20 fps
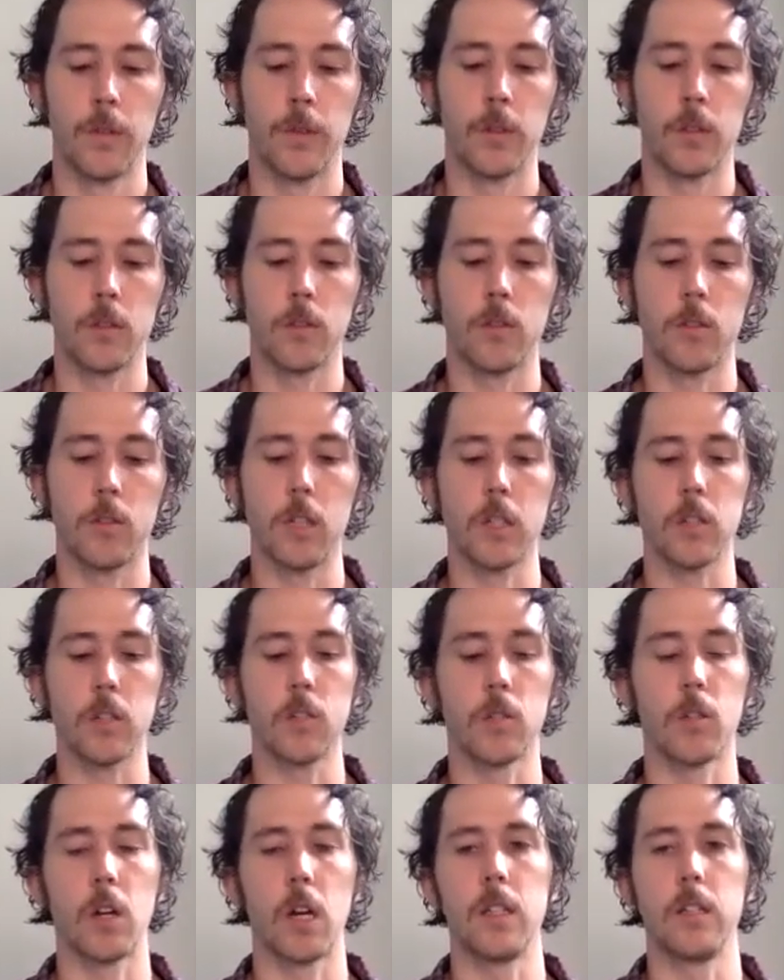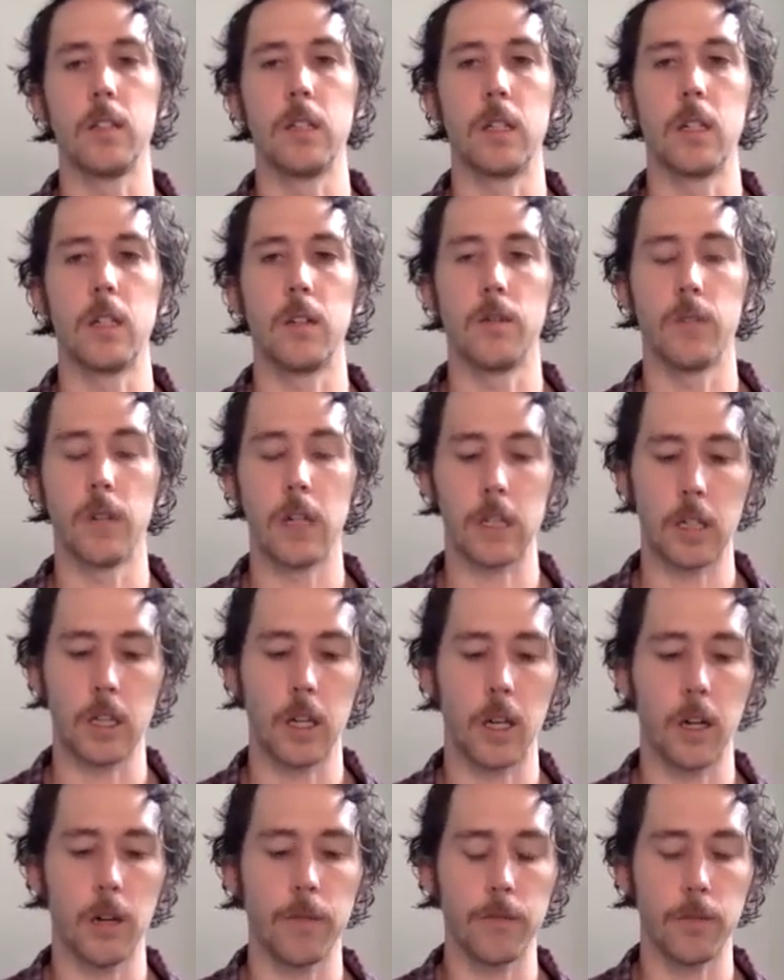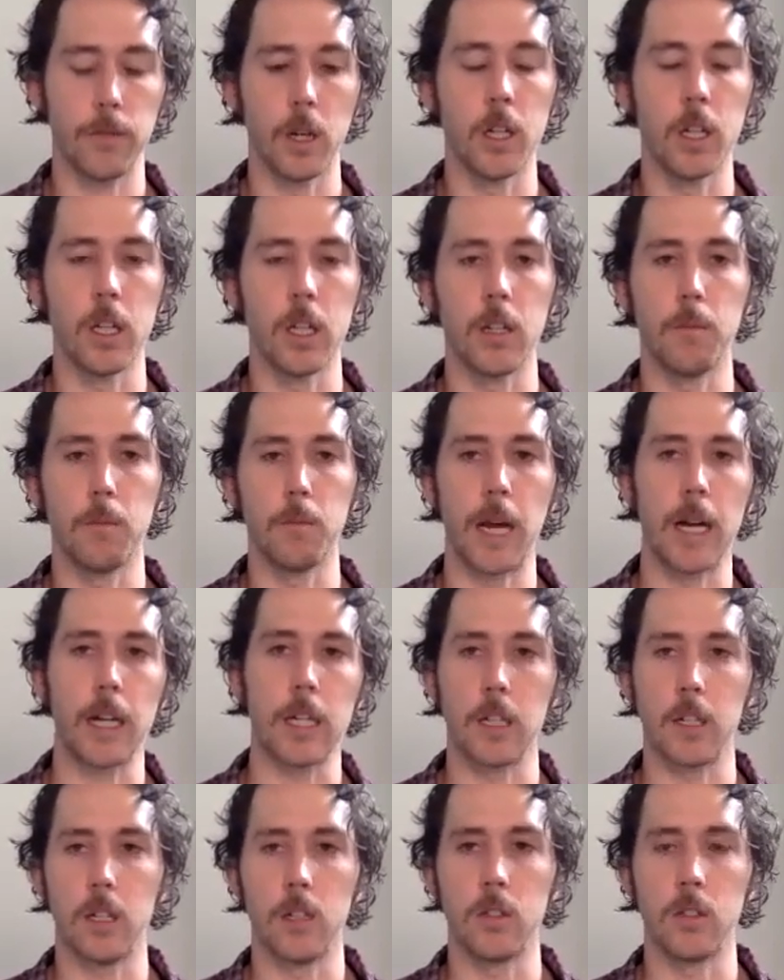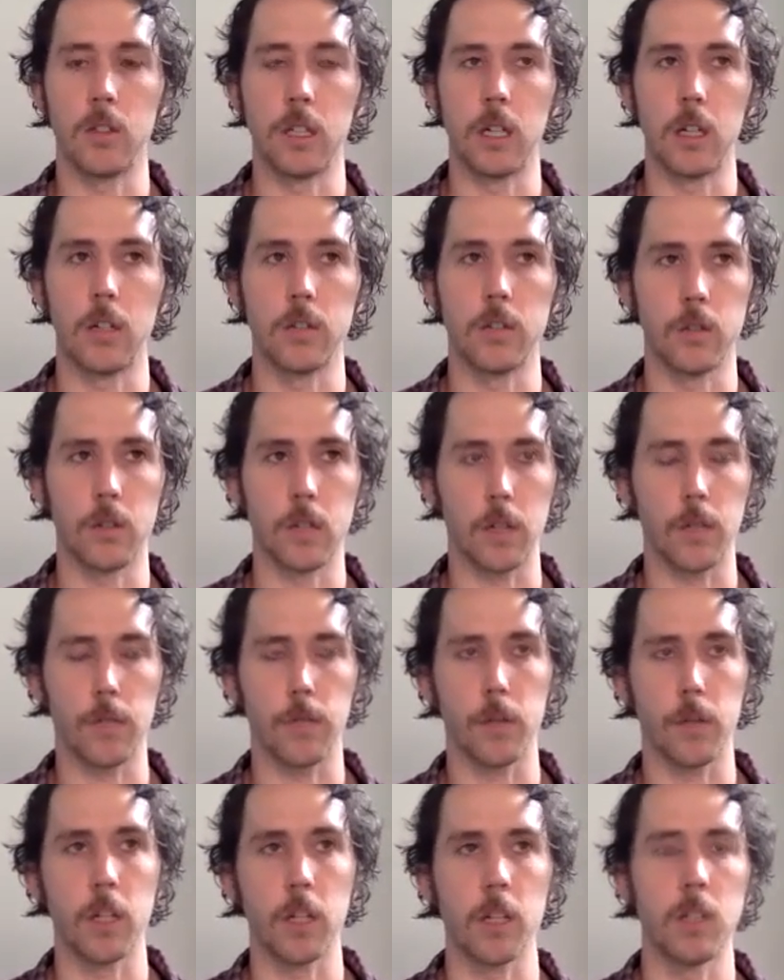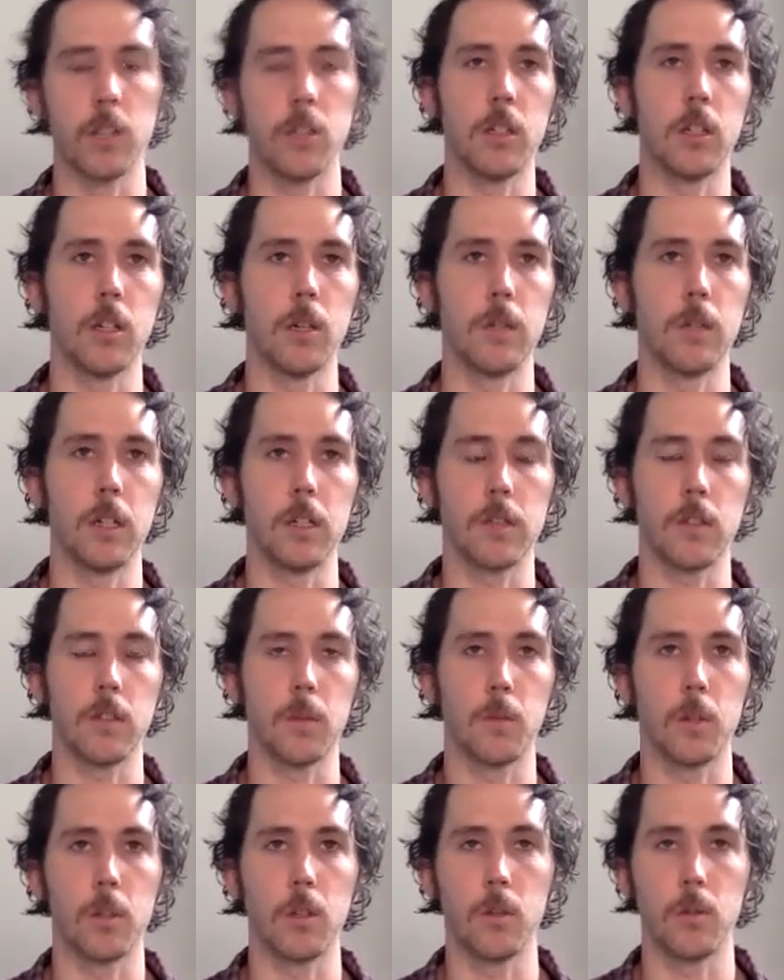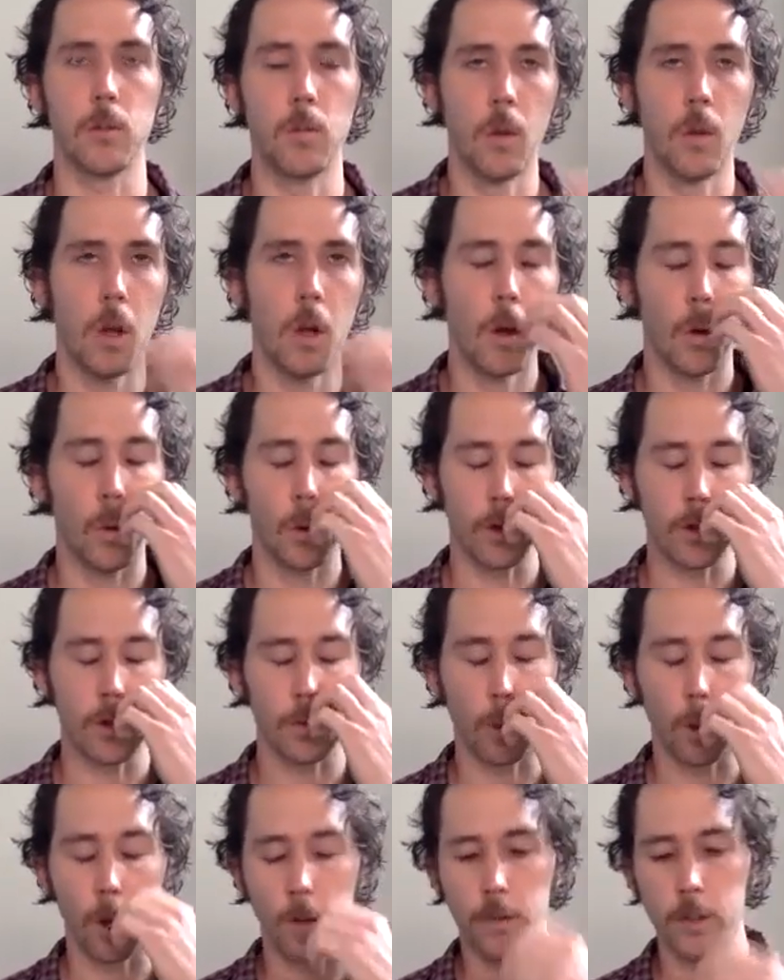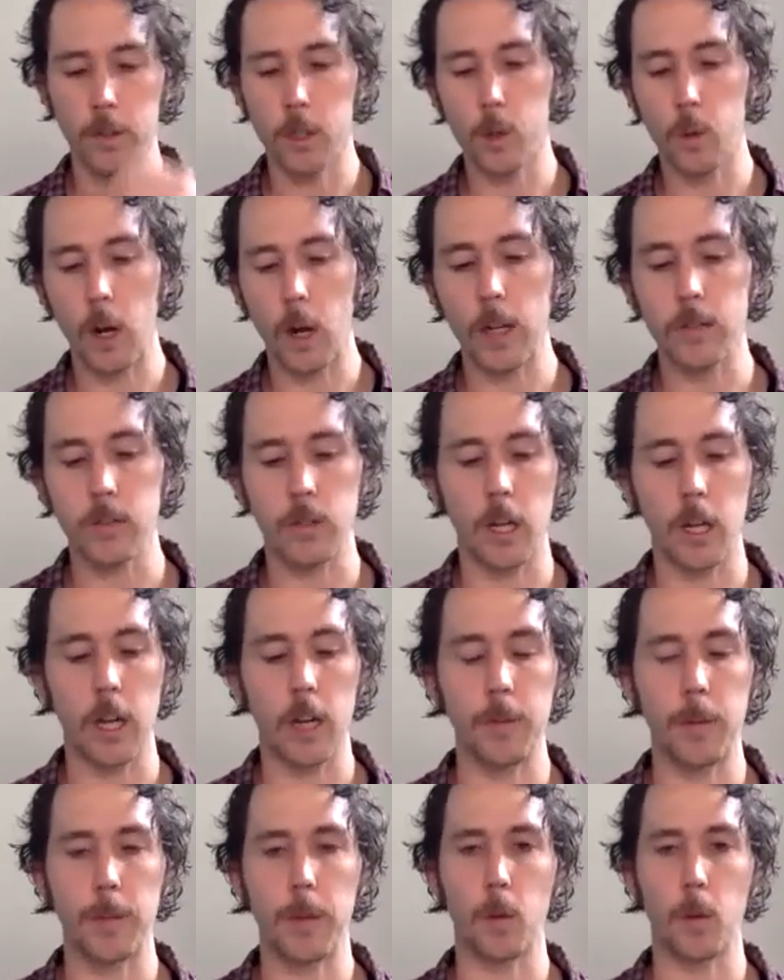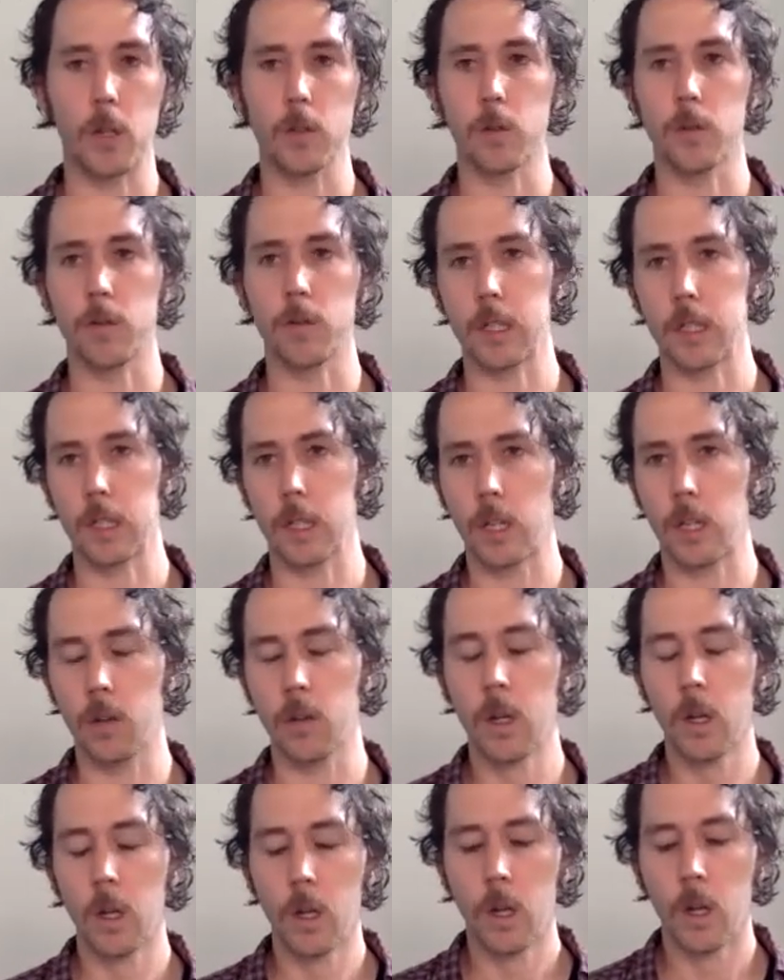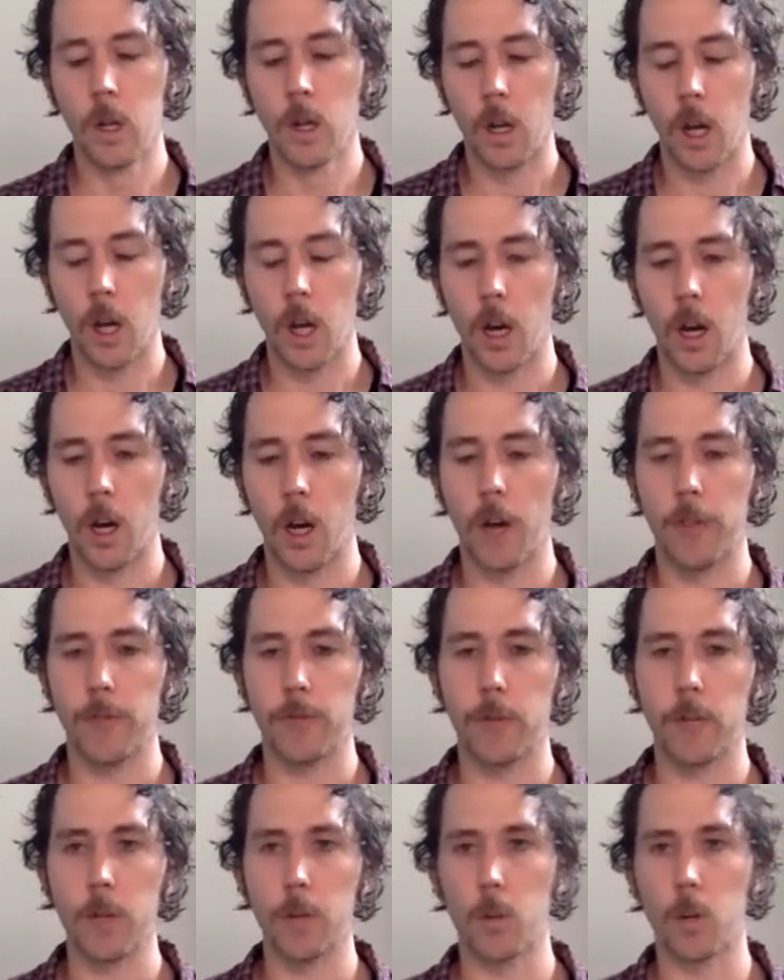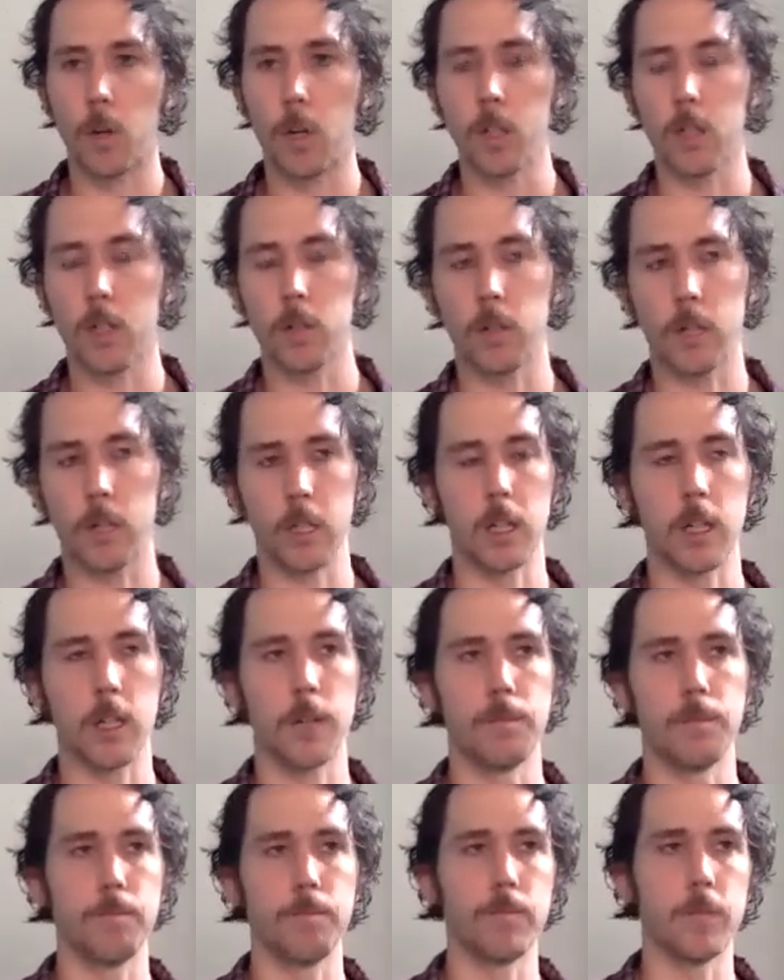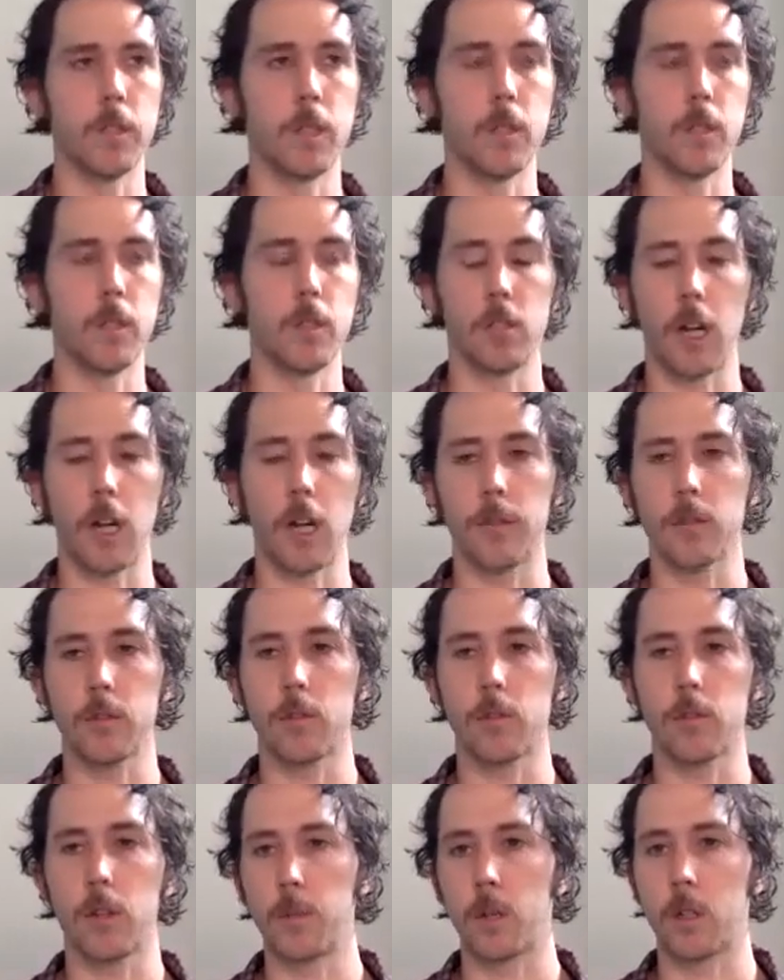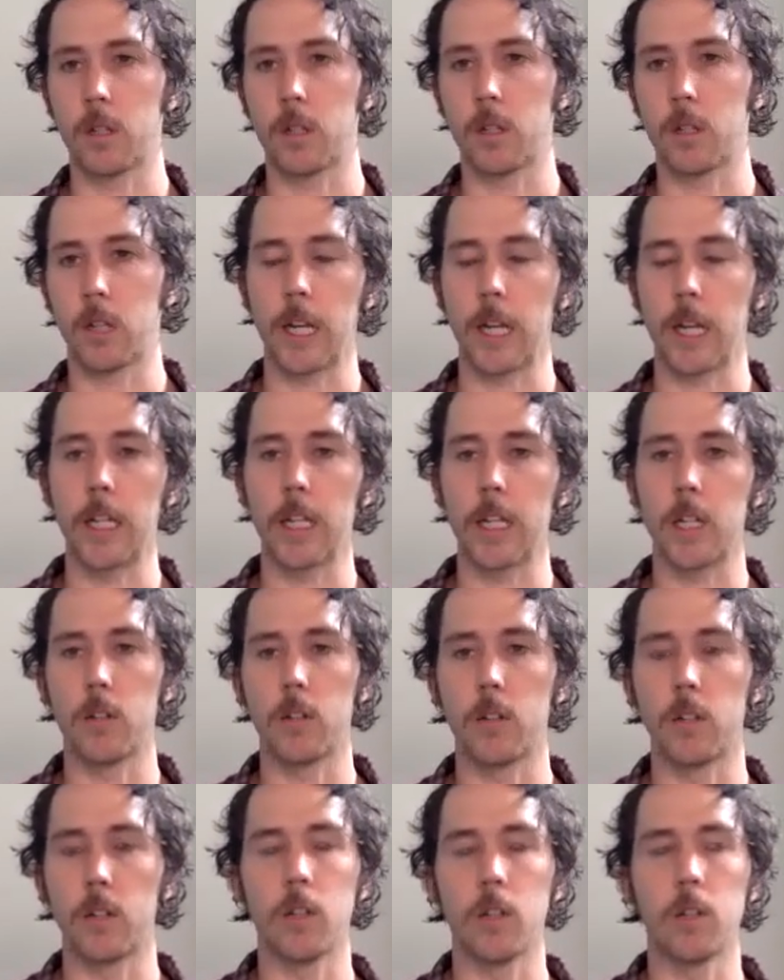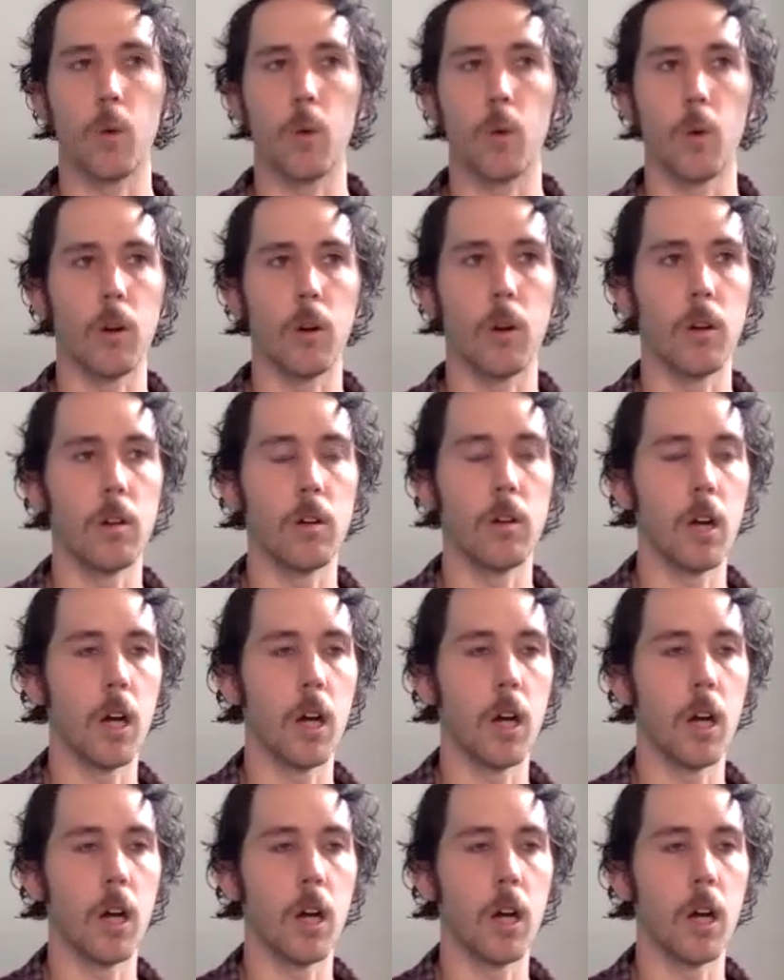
a traditional idea of like a front end, back end engineer. So like a front end engineer would be like someone who works more on the UI side, maybe works with like a framework, like a JavaScript framework like Angular or